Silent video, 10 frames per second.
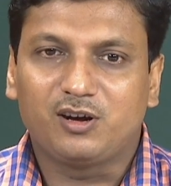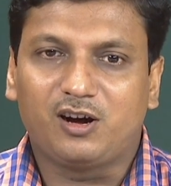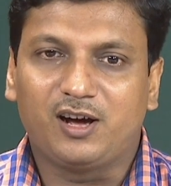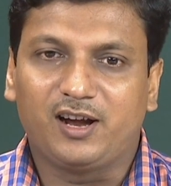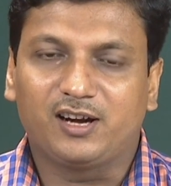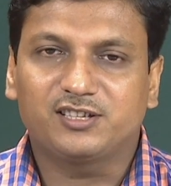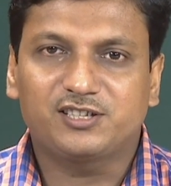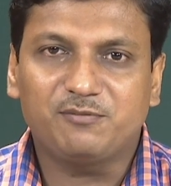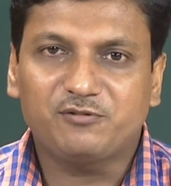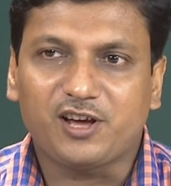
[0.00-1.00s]
At the
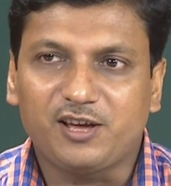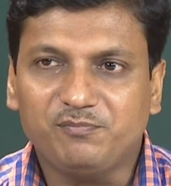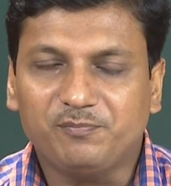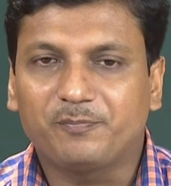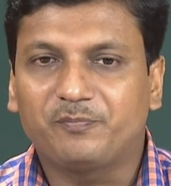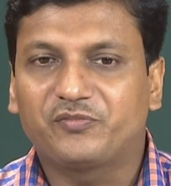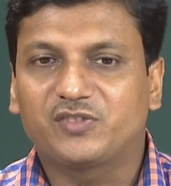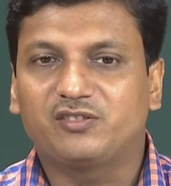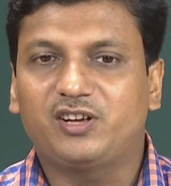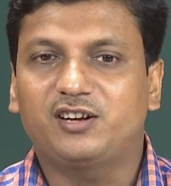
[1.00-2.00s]
same time,
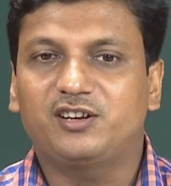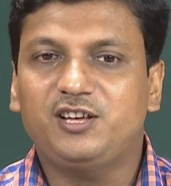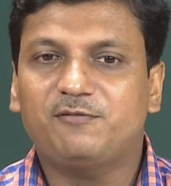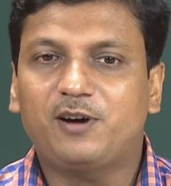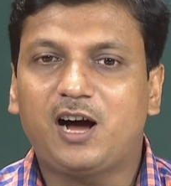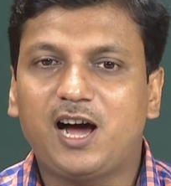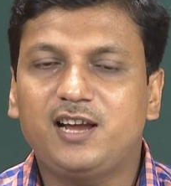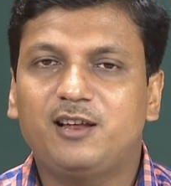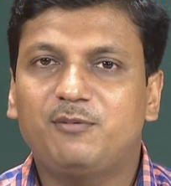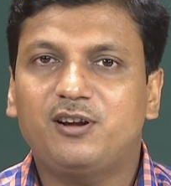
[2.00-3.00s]
that if high
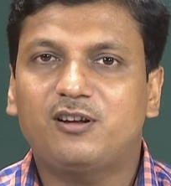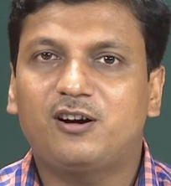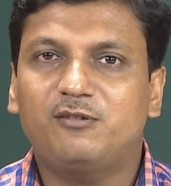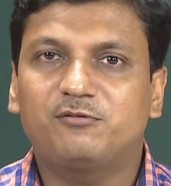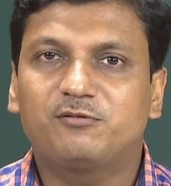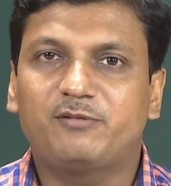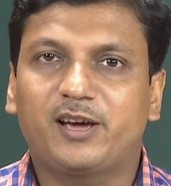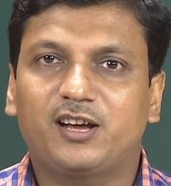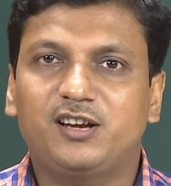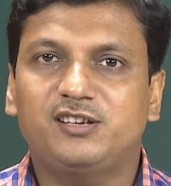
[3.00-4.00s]
level of
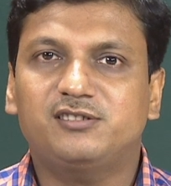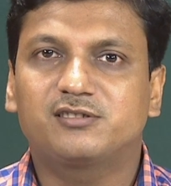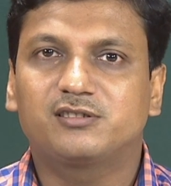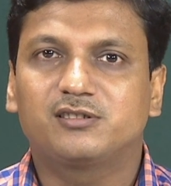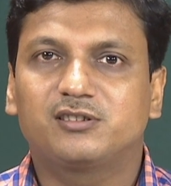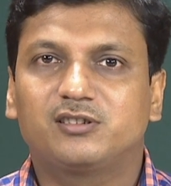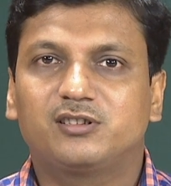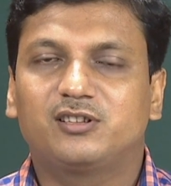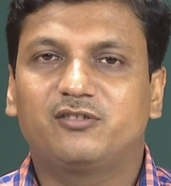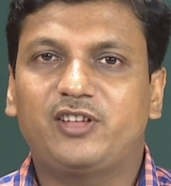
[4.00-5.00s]
manganese,
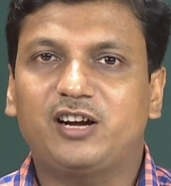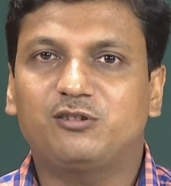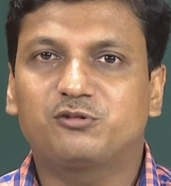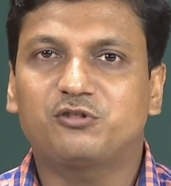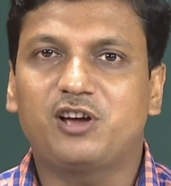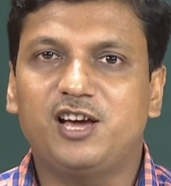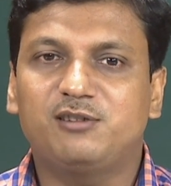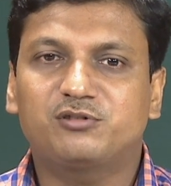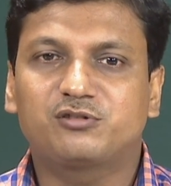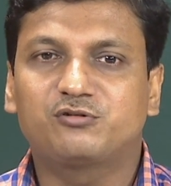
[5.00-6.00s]
that also
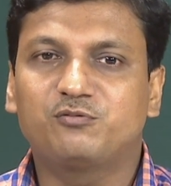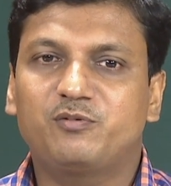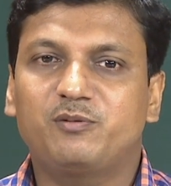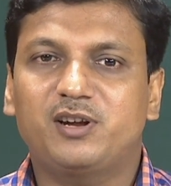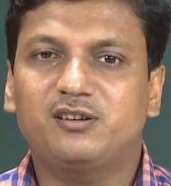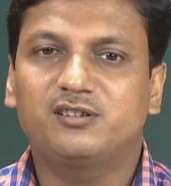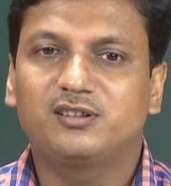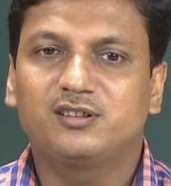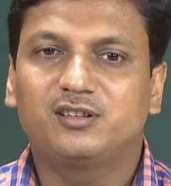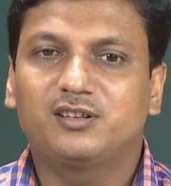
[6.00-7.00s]
helps to prevent
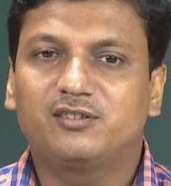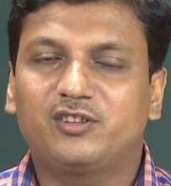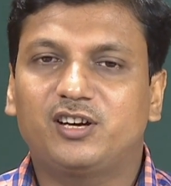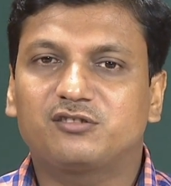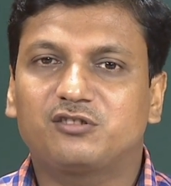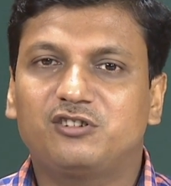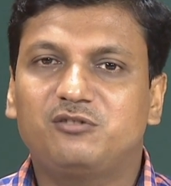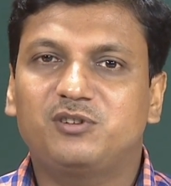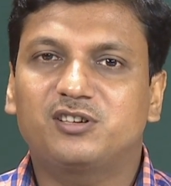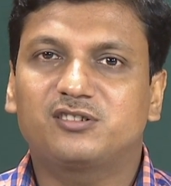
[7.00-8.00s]
the
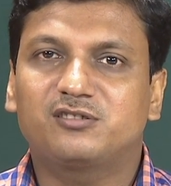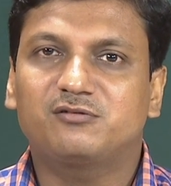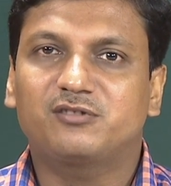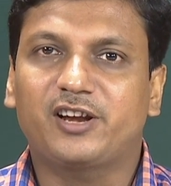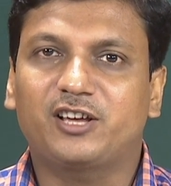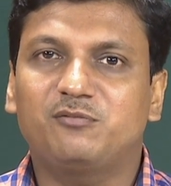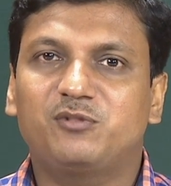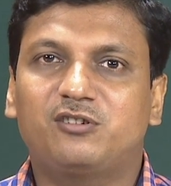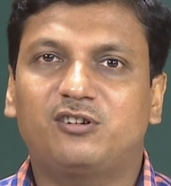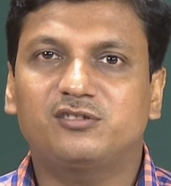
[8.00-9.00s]
solidification cracking,
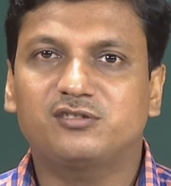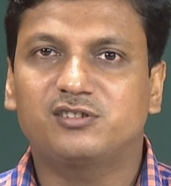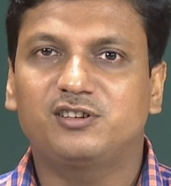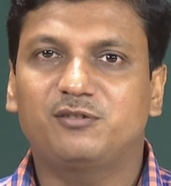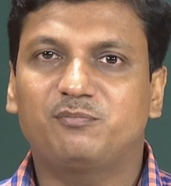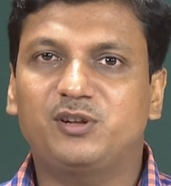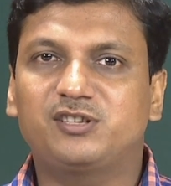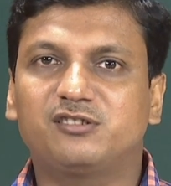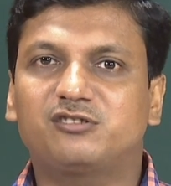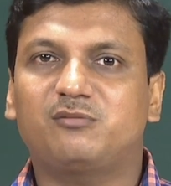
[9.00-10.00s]
because
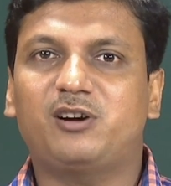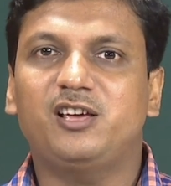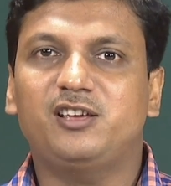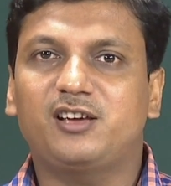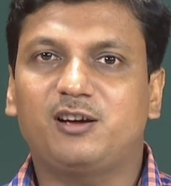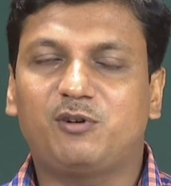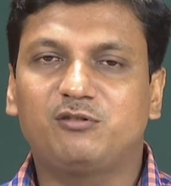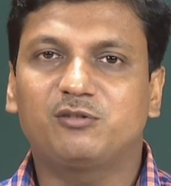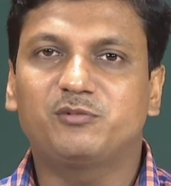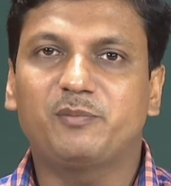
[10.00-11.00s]
presence of high
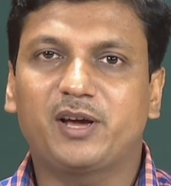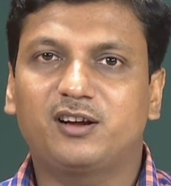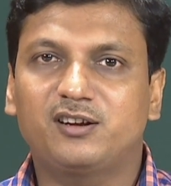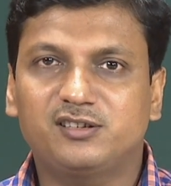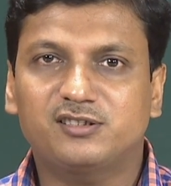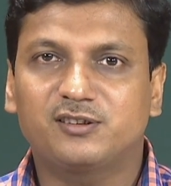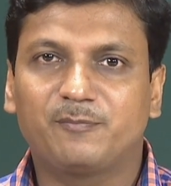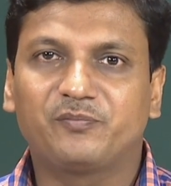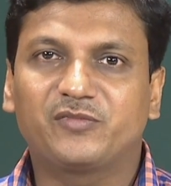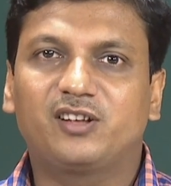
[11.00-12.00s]
amount of the manganese
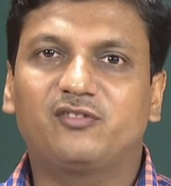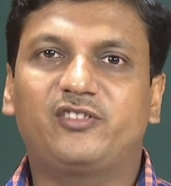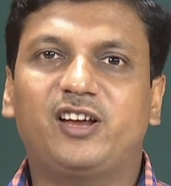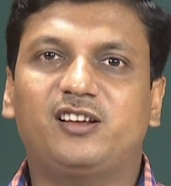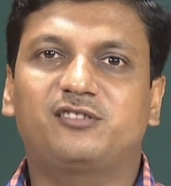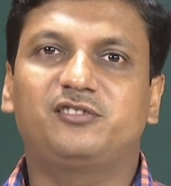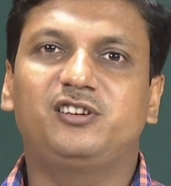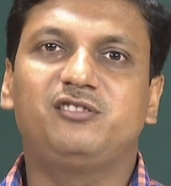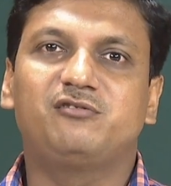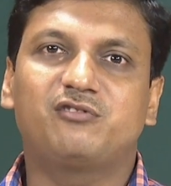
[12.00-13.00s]
that
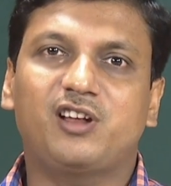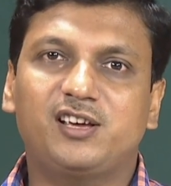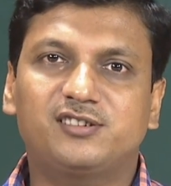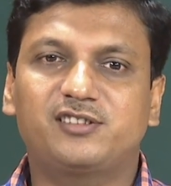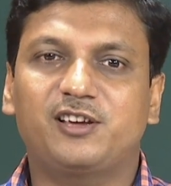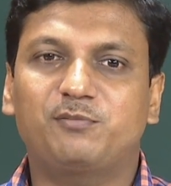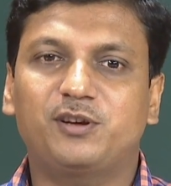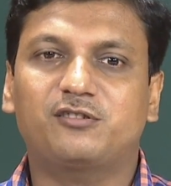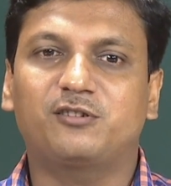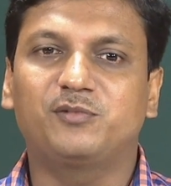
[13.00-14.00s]
actually neutralize the
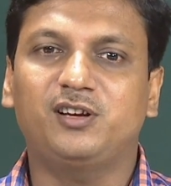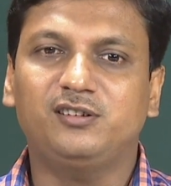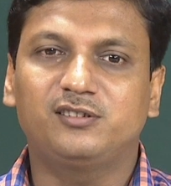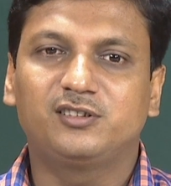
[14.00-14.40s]
effect of the